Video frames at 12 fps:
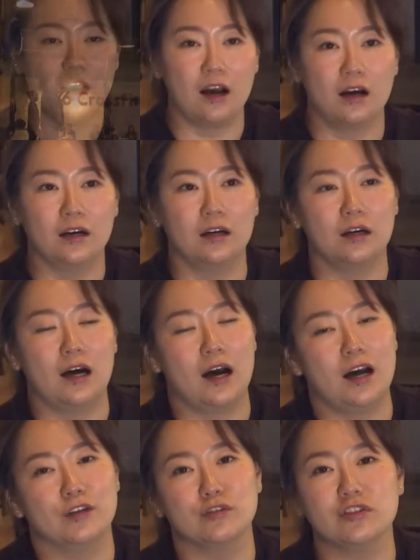
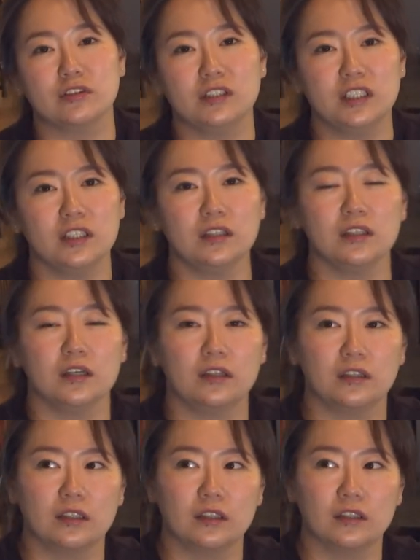I usually
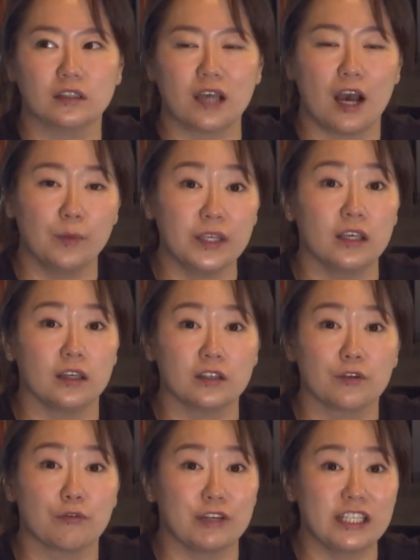come
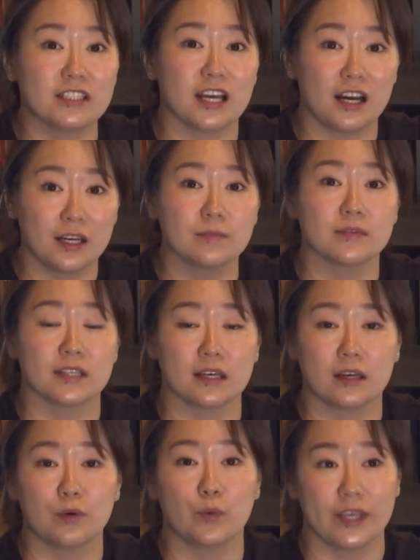here 3 times
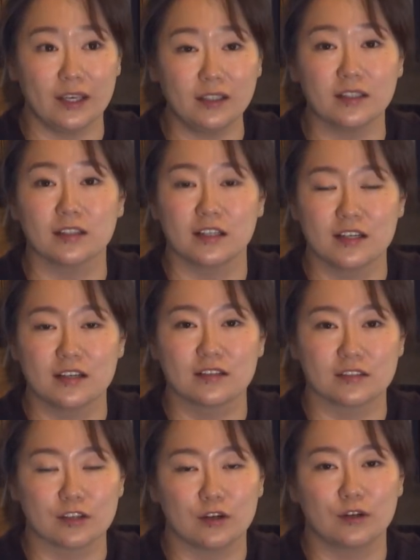a week,
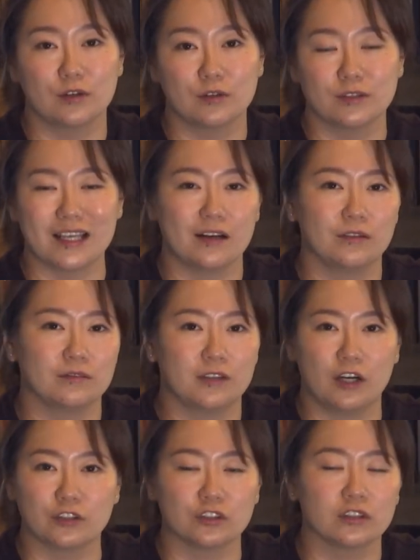so yeah,
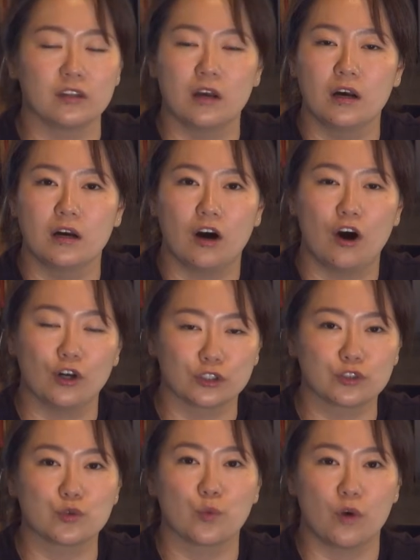on
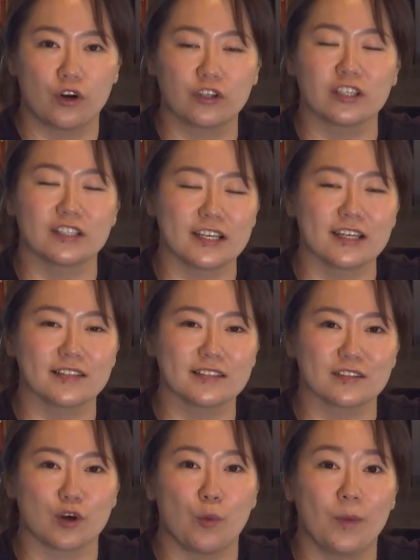odd working days,
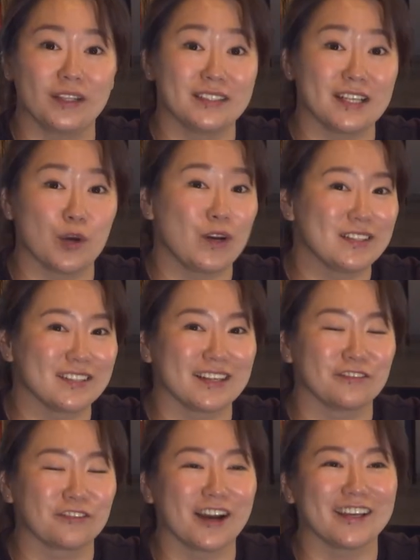so Monday, Wednesday
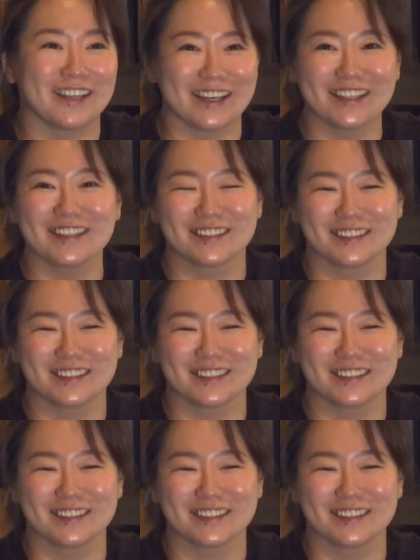and Friday.